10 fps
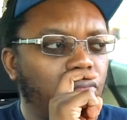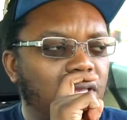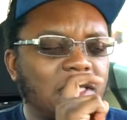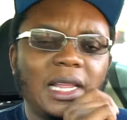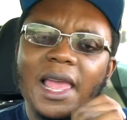
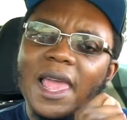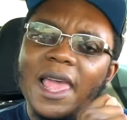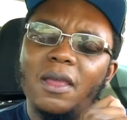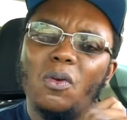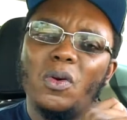Is it a
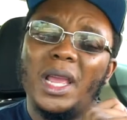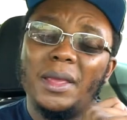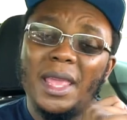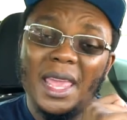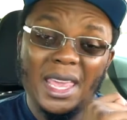hat or a
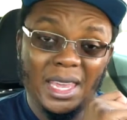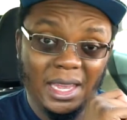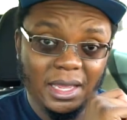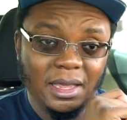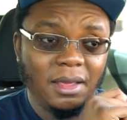
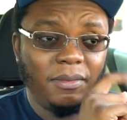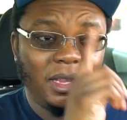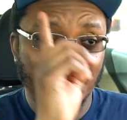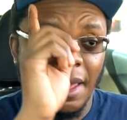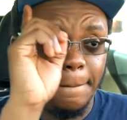head?
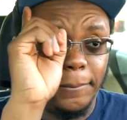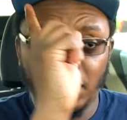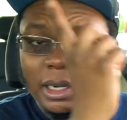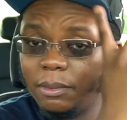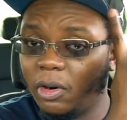Because of that
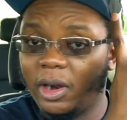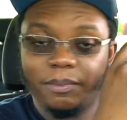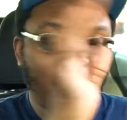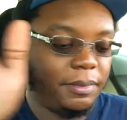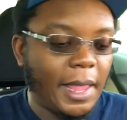blood mark,
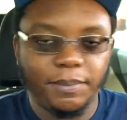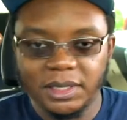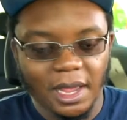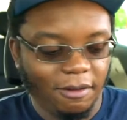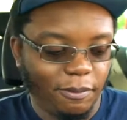but that's
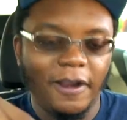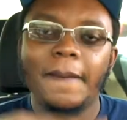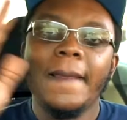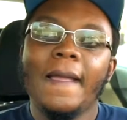beside the point.